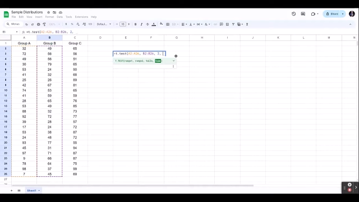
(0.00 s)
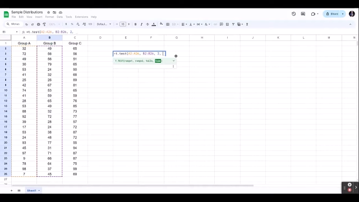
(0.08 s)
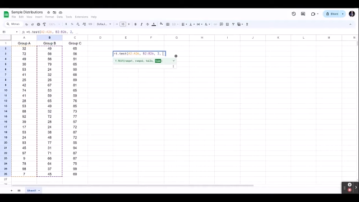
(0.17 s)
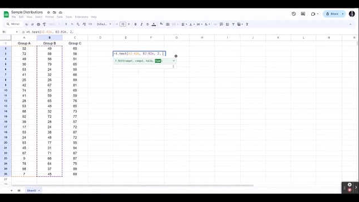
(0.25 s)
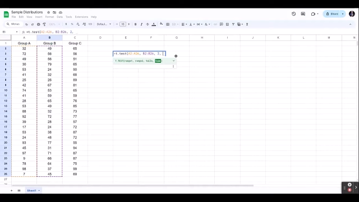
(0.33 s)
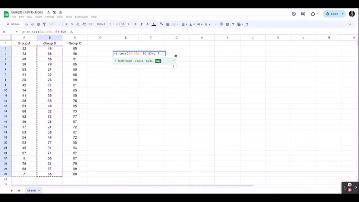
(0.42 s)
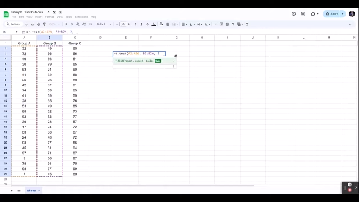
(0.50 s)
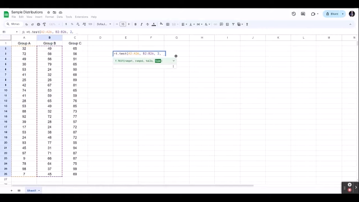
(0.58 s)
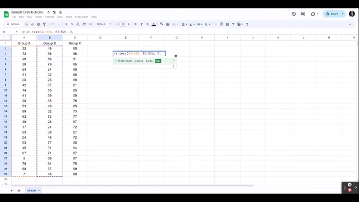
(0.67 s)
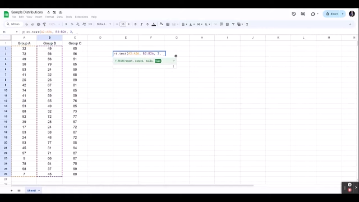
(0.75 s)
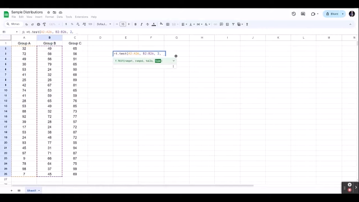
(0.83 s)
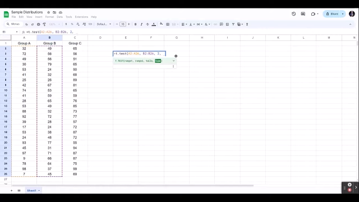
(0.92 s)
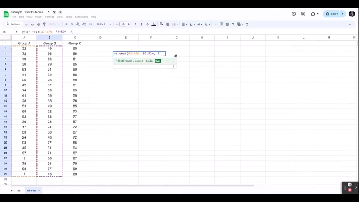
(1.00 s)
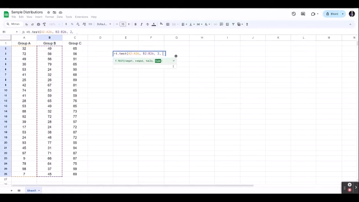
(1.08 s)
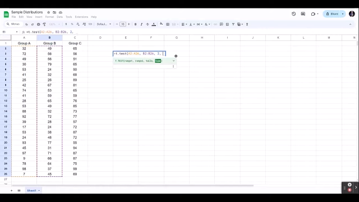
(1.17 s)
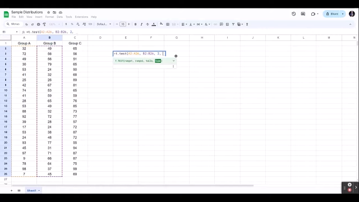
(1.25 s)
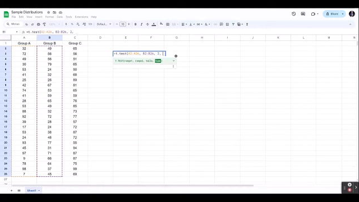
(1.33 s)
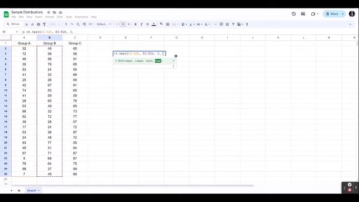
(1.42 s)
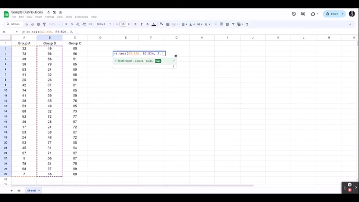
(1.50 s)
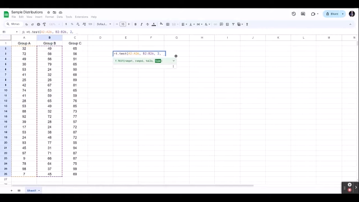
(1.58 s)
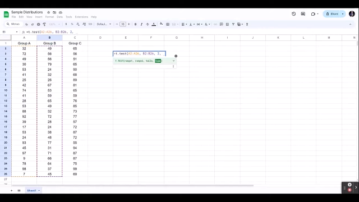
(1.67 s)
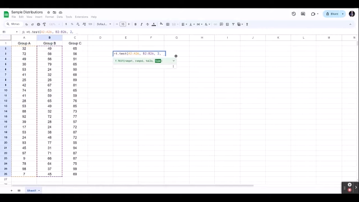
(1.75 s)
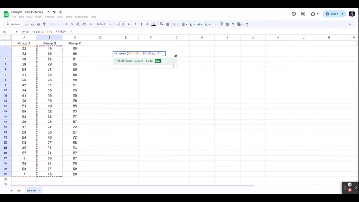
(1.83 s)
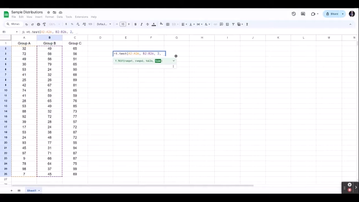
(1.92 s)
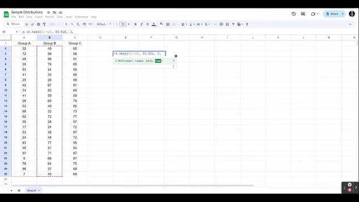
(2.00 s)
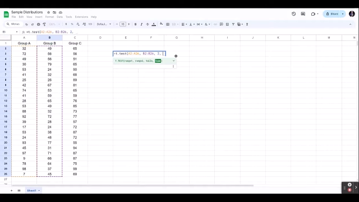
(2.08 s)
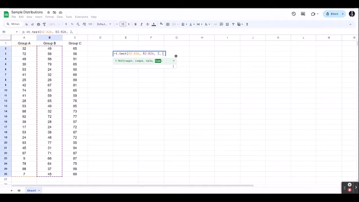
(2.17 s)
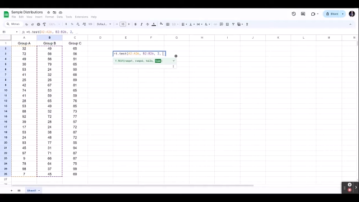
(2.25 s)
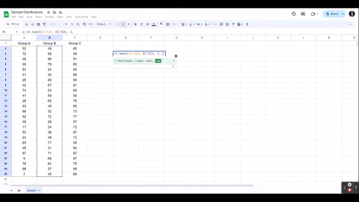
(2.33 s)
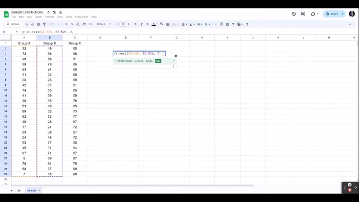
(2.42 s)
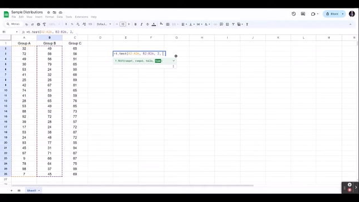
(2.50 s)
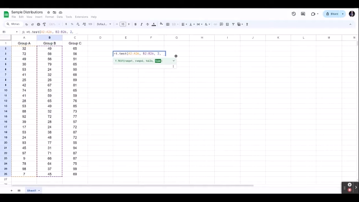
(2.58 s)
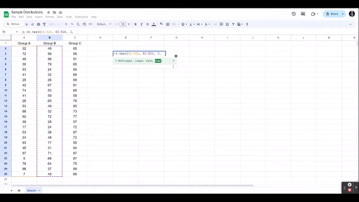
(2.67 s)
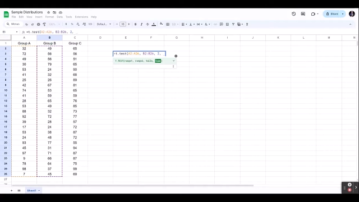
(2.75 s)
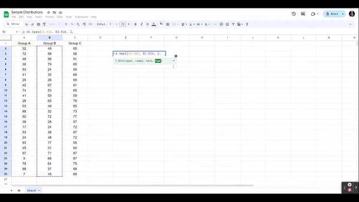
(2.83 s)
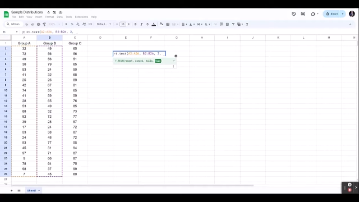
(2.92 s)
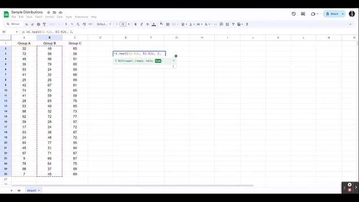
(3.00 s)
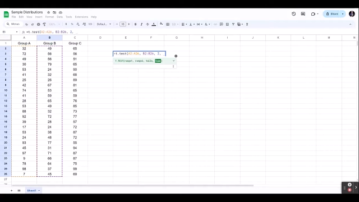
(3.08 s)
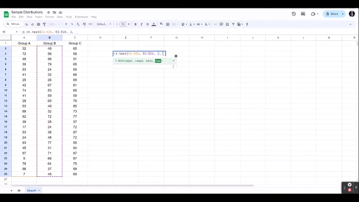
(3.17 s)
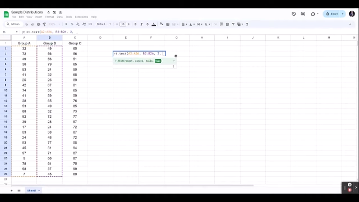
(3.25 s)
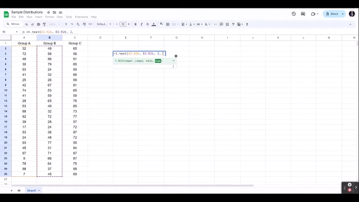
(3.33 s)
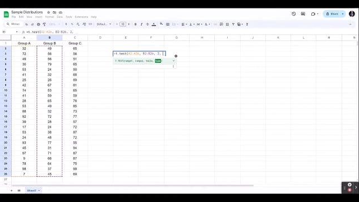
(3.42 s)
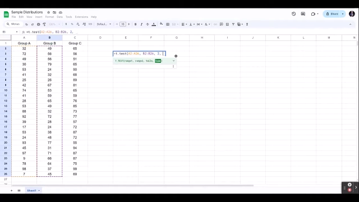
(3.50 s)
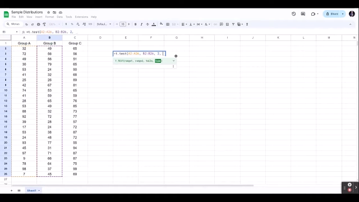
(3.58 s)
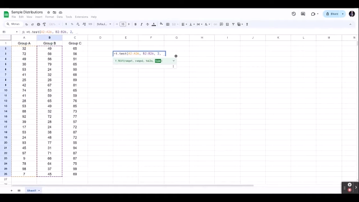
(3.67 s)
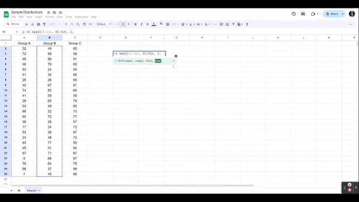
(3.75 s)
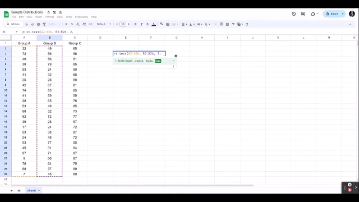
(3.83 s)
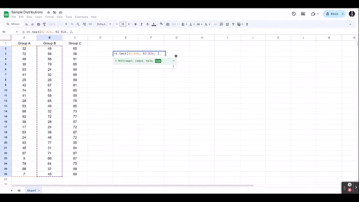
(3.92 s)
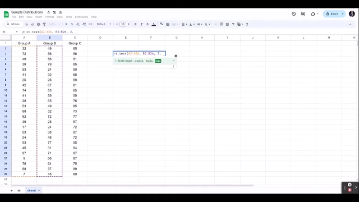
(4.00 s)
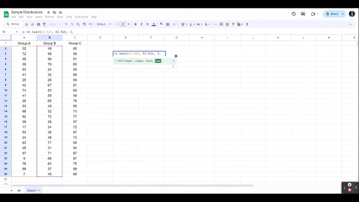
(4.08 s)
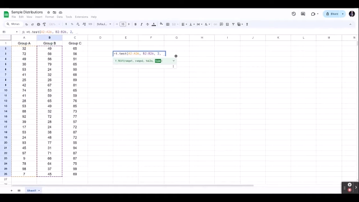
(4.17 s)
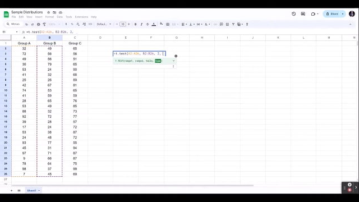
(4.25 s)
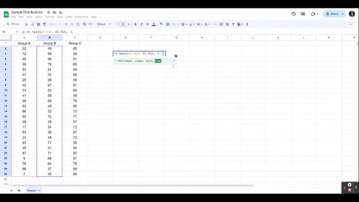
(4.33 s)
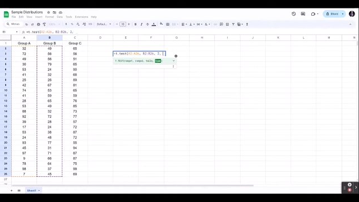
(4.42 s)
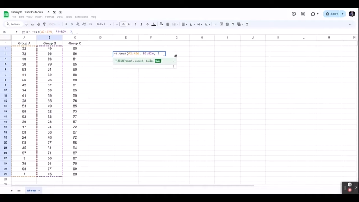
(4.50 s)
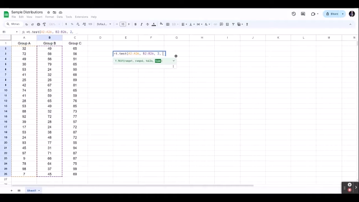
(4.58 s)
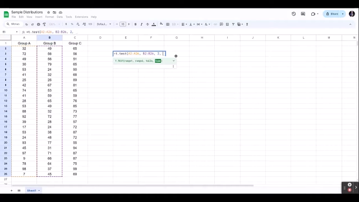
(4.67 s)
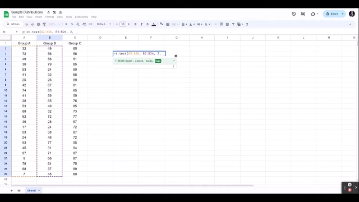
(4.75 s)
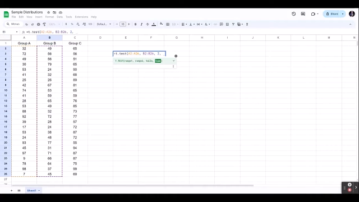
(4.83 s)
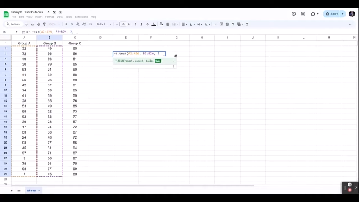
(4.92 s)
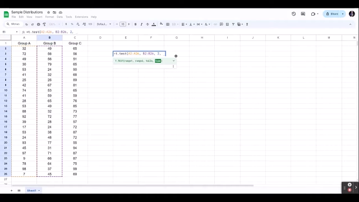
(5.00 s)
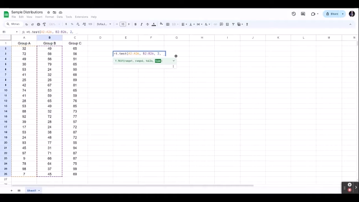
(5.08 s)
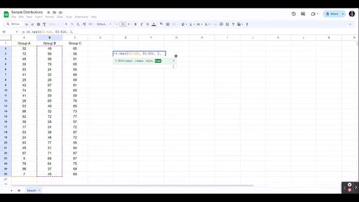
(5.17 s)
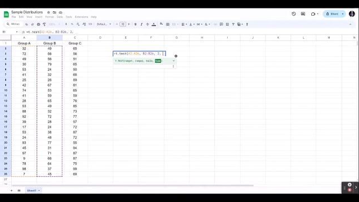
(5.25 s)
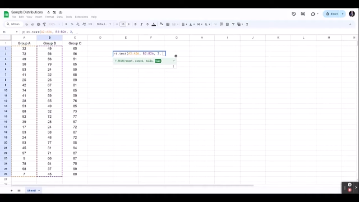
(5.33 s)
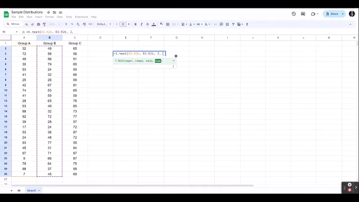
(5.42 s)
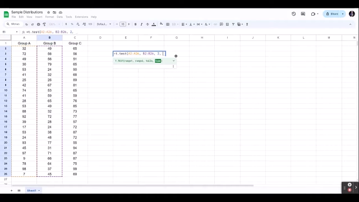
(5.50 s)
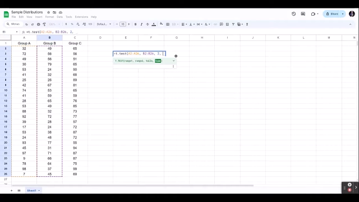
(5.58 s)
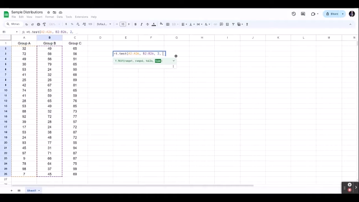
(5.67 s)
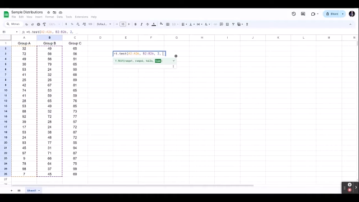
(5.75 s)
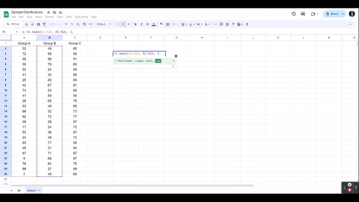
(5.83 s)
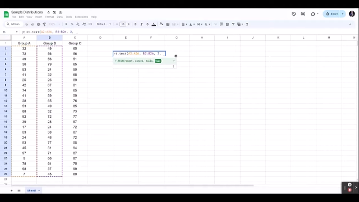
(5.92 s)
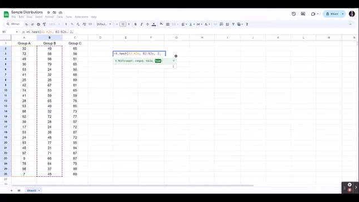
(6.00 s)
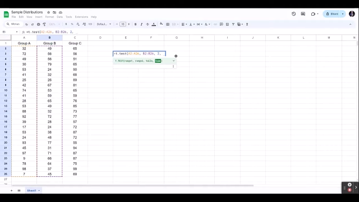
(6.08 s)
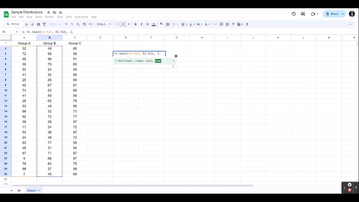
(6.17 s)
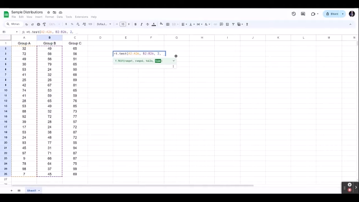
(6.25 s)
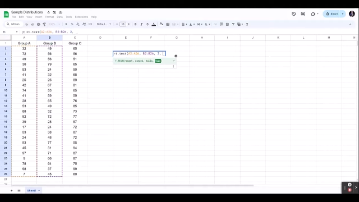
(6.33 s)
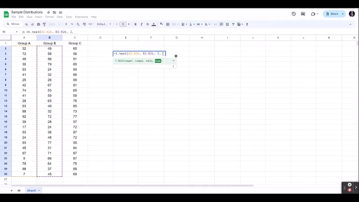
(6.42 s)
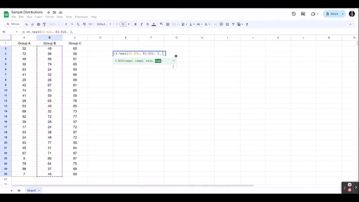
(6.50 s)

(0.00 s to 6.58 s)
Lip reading: No face is visible, so there are no lips to read.